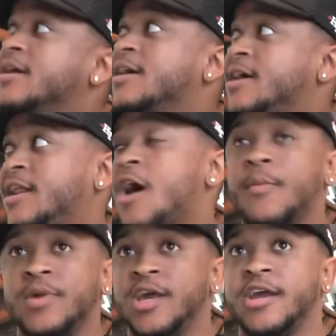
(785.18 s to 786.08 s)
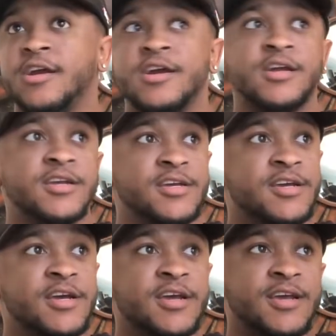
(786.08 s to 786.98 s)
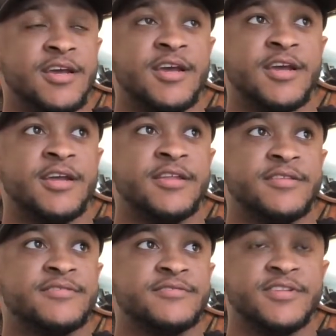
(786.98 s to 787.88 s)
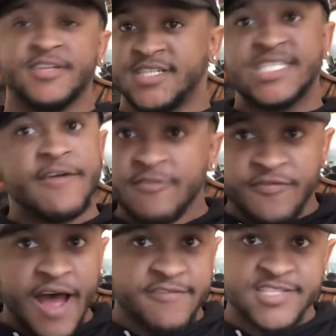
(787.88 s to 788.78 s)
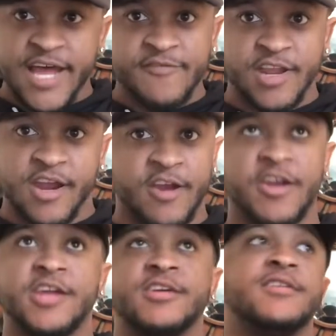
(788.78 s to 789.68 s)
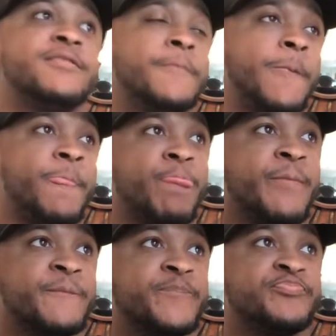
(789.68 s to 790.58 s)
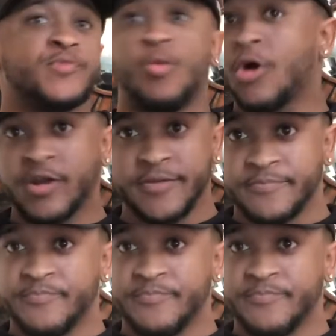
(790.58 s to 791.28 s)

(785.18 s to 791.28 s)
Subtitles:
Now I'm here in the 757 area working.